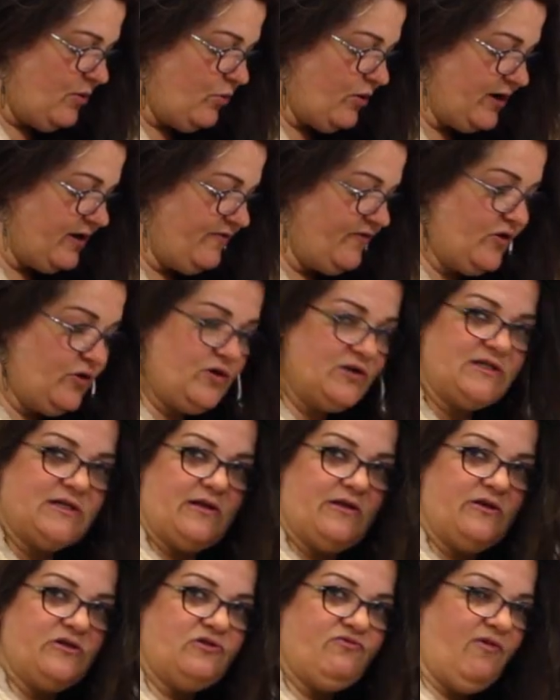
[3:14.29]
We're going to focus
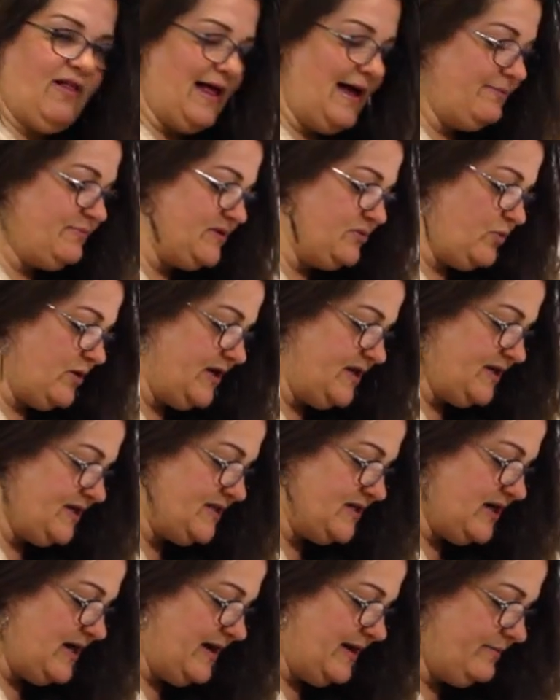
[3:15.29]
on those flaps one at a
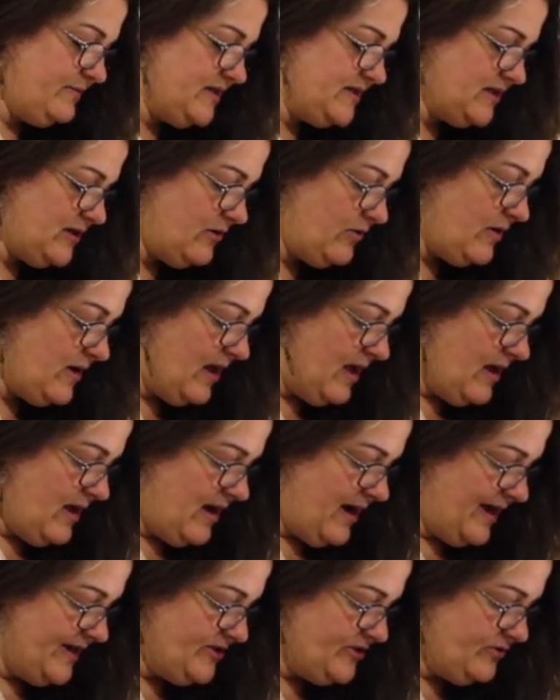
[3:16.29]
time. So
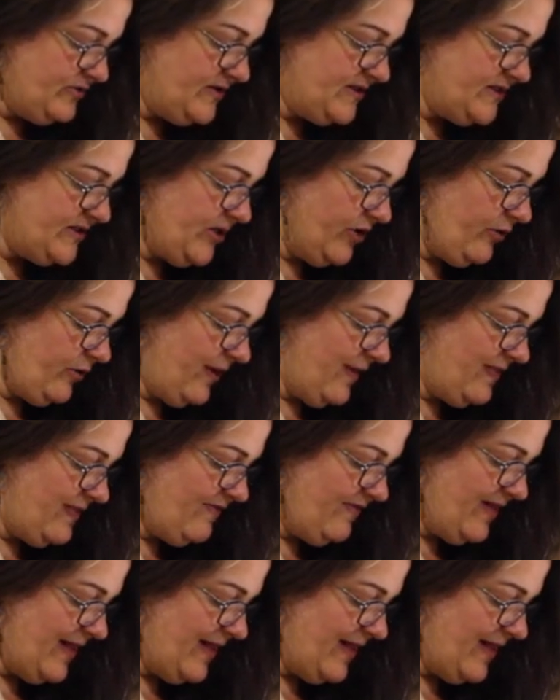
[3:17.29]
I do this to create the